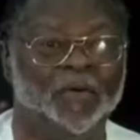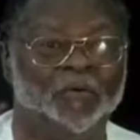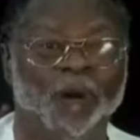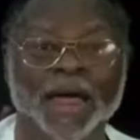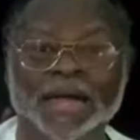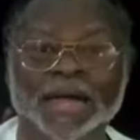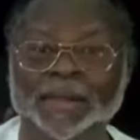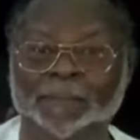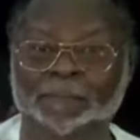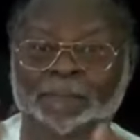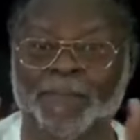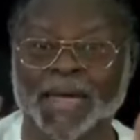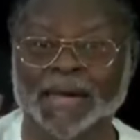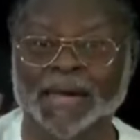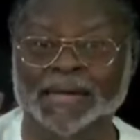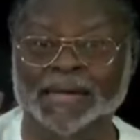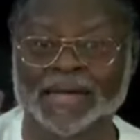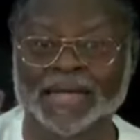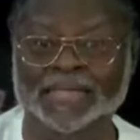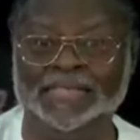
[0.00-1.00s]
When the
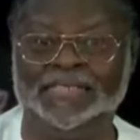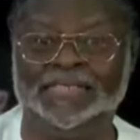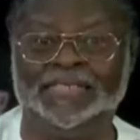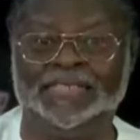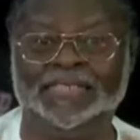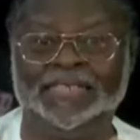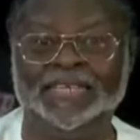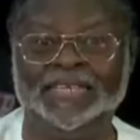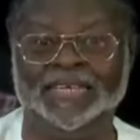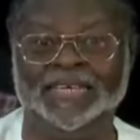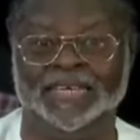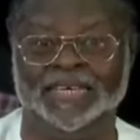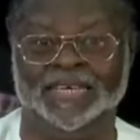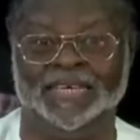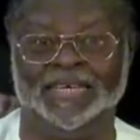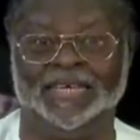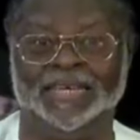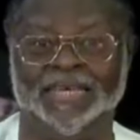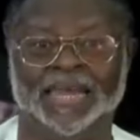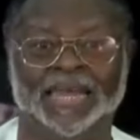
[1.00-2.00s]
elite
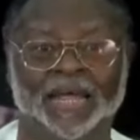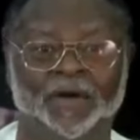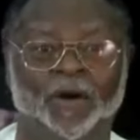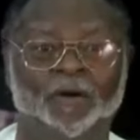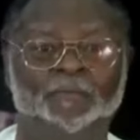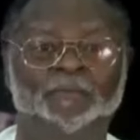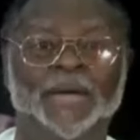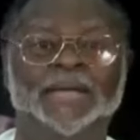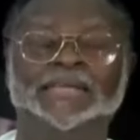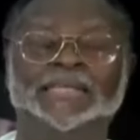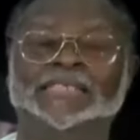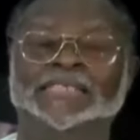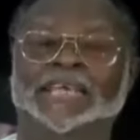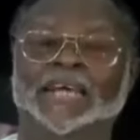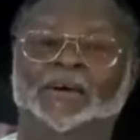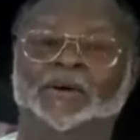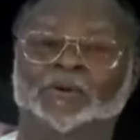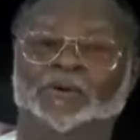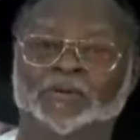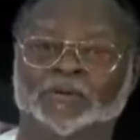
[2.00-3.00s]
see that the government is
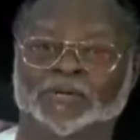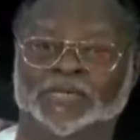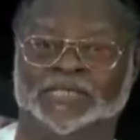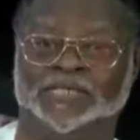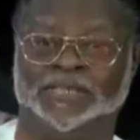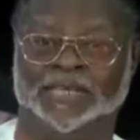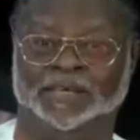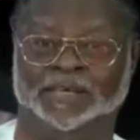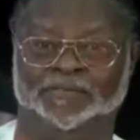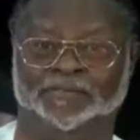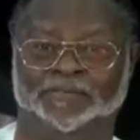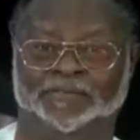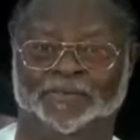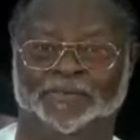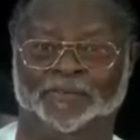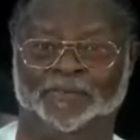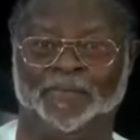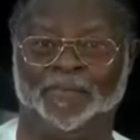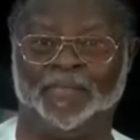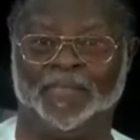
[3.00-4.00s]
inclusive
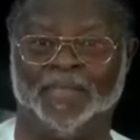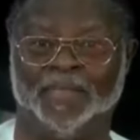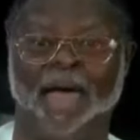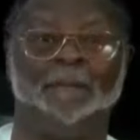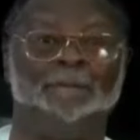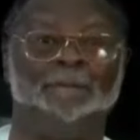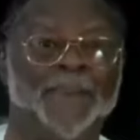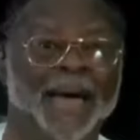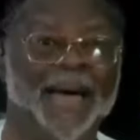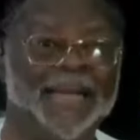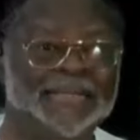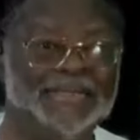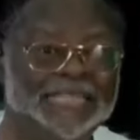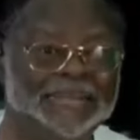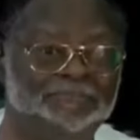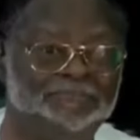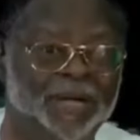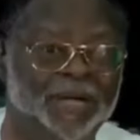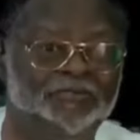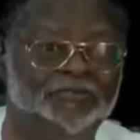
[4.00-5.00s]
and
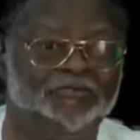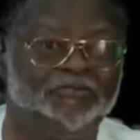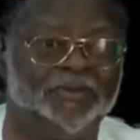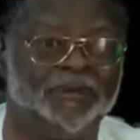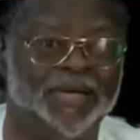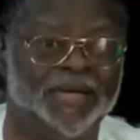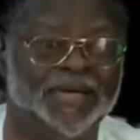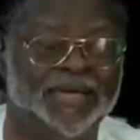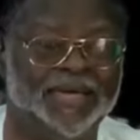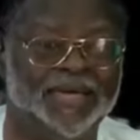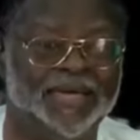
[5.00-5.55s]
participatory,